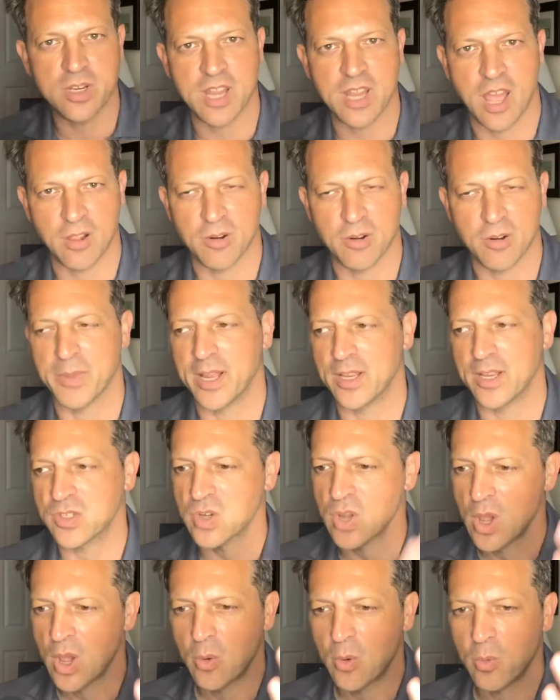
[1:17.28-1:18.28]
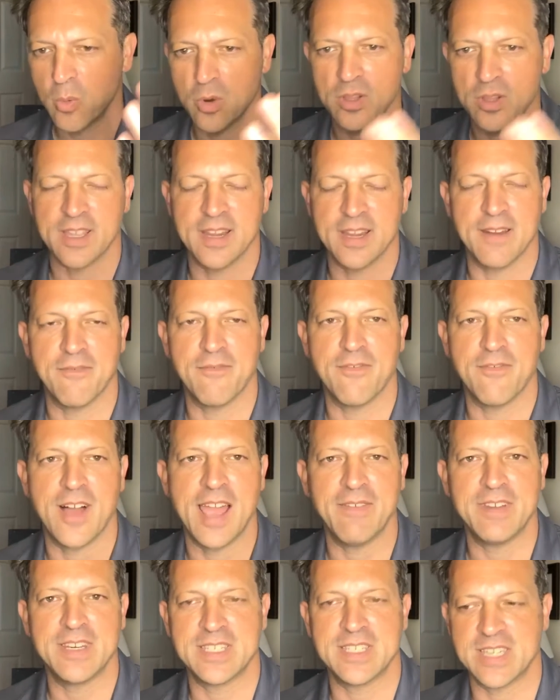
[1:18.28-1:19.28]
dollar amounts, we're looking at
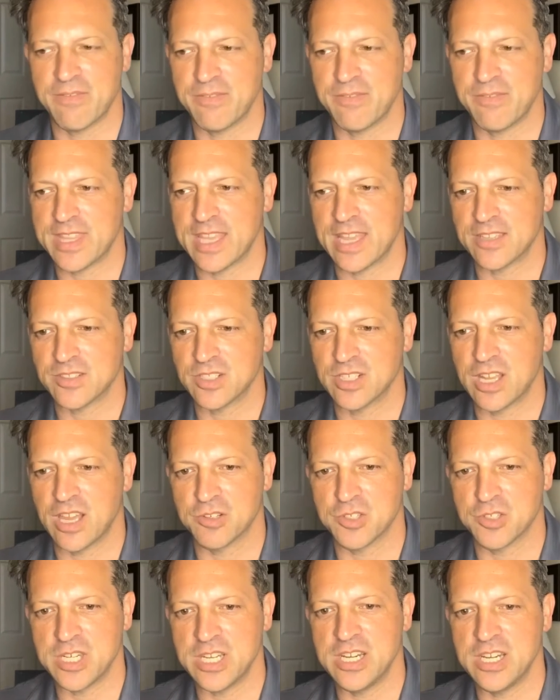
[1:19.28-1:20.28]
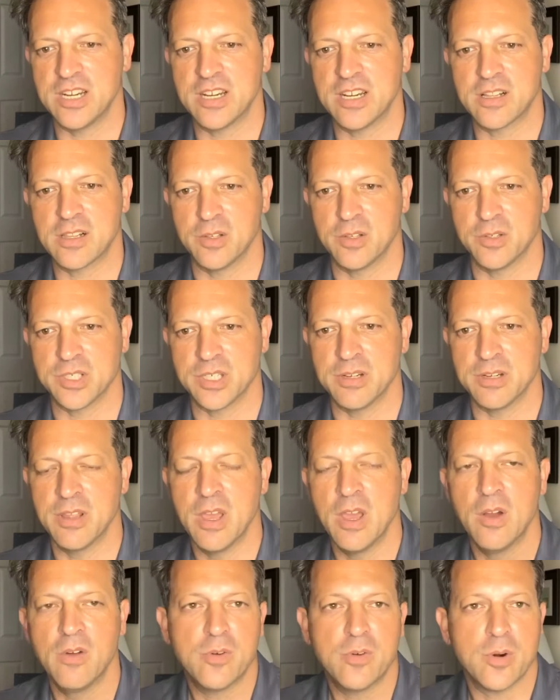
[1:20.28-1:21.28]
$5,000 to $7,000 needed at closing
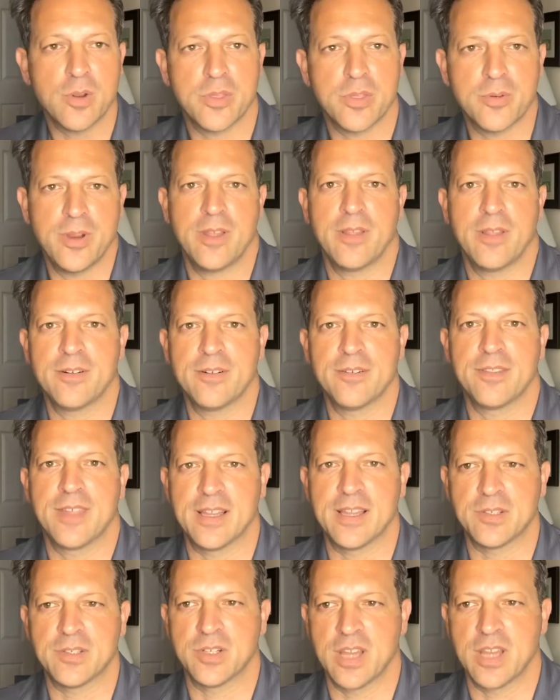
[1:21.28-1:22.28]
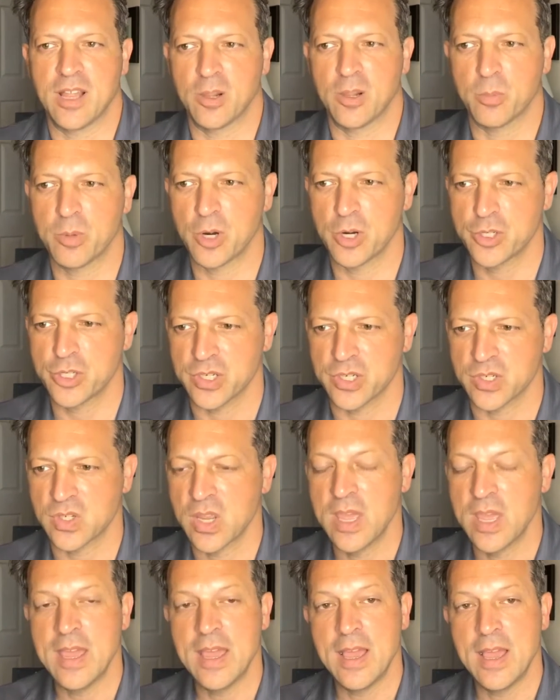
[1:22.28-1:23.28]
for a $300,000 purchase.
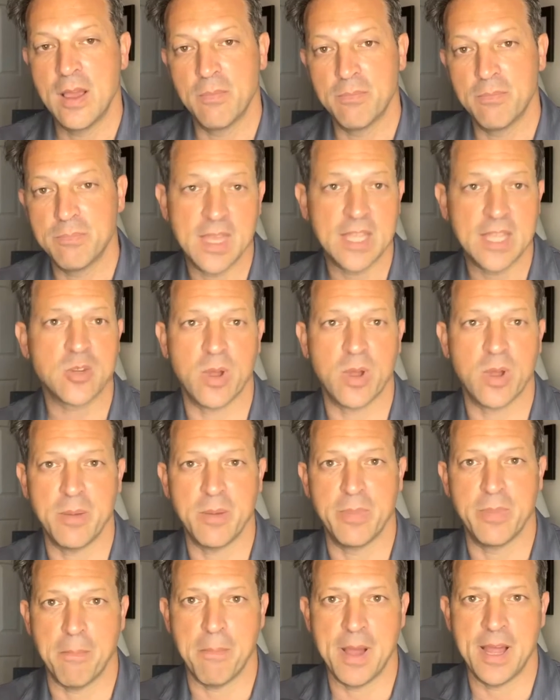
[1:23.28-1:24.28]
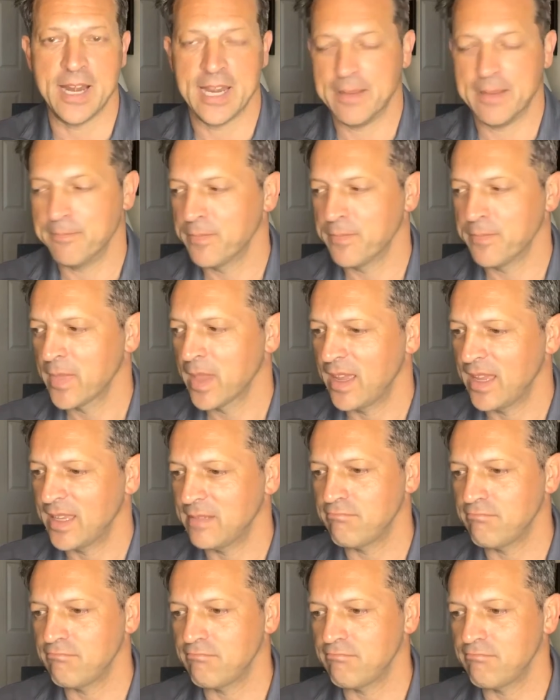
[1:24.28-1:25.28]
That's quite a bit of money.
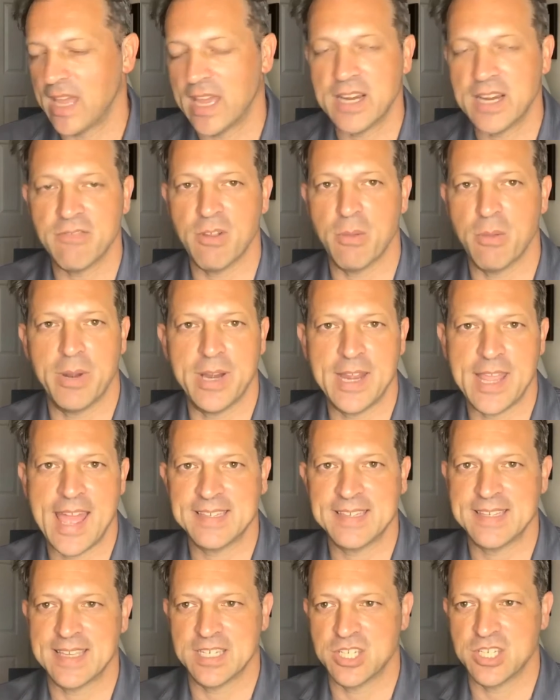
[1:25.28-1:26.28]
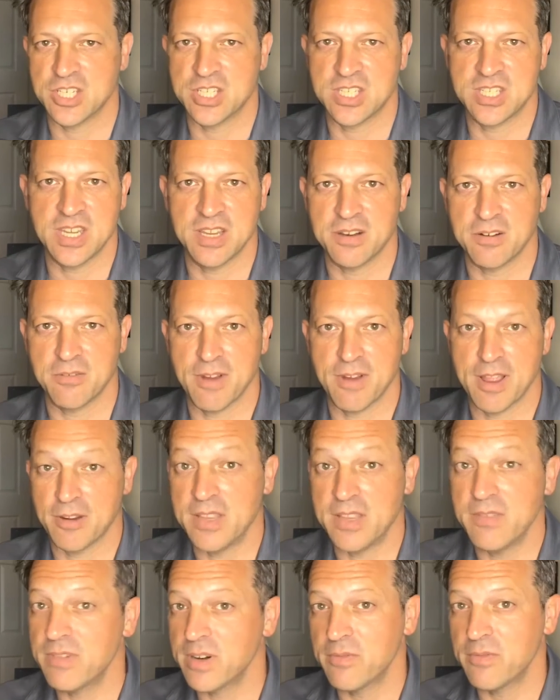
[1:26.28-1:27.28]
And not everybody has that just sitting around.
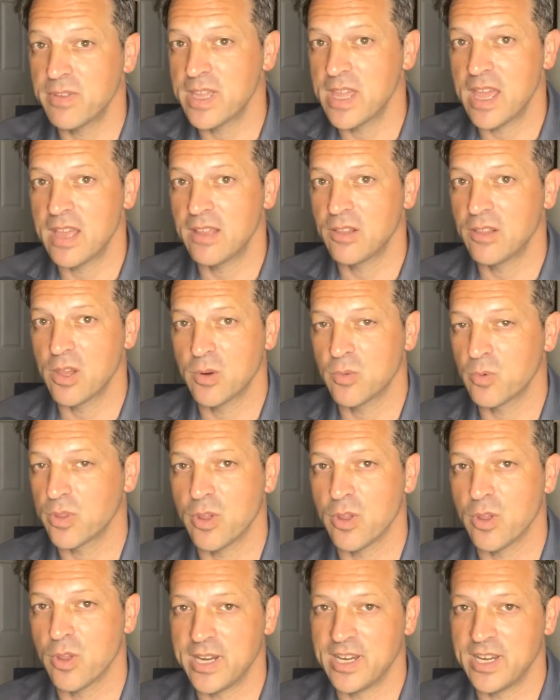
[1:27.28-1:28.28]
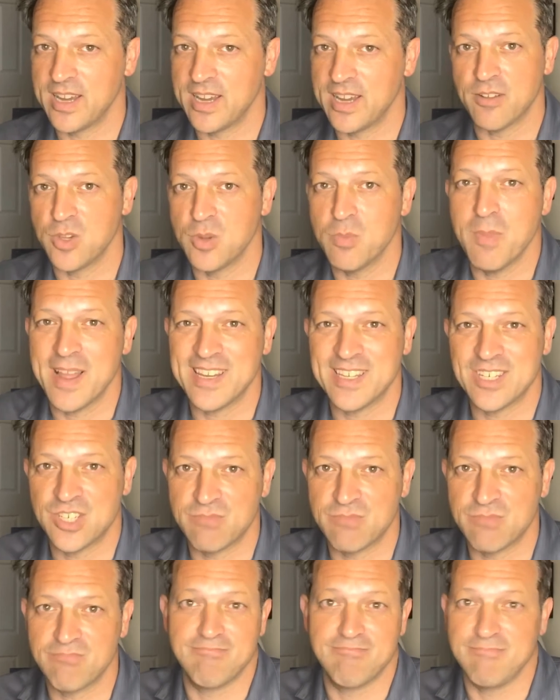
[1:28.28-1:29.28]
Even a VA loan with no money down,
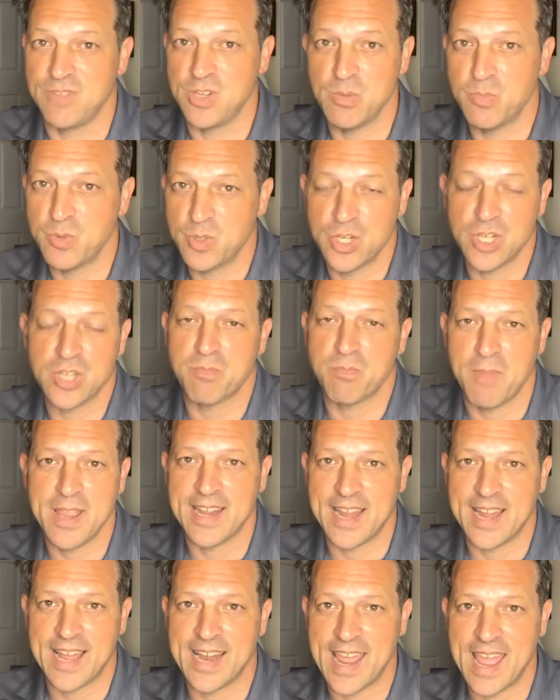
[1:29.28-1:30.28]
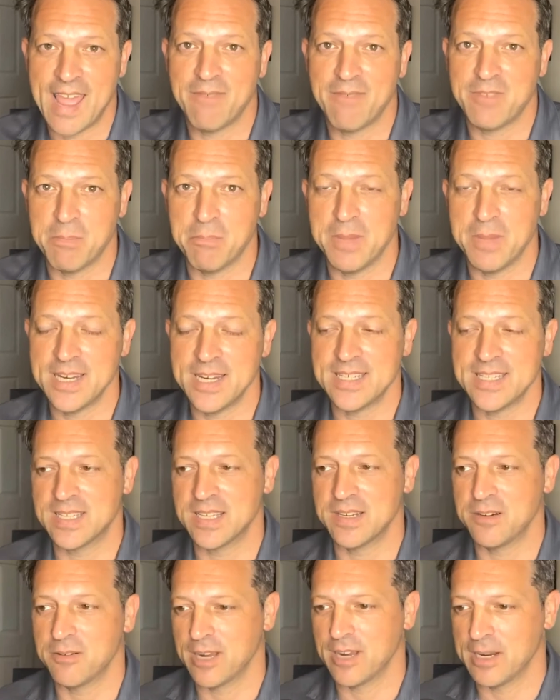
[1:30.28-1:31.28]
you just might not have that money
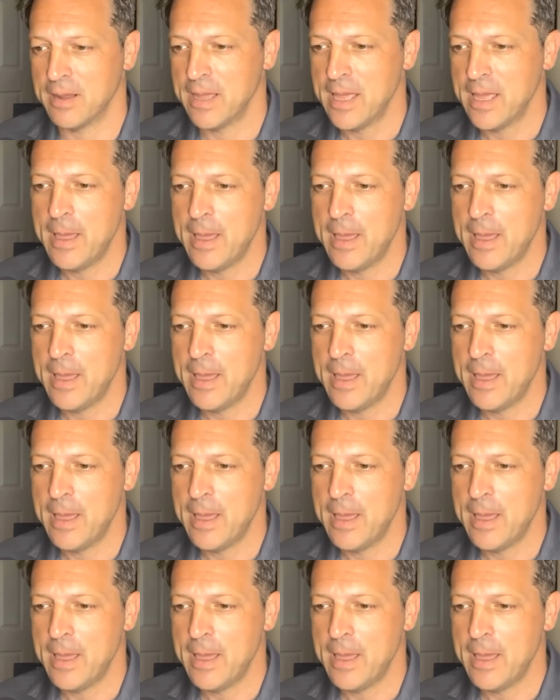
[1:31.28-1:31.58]
sitting around.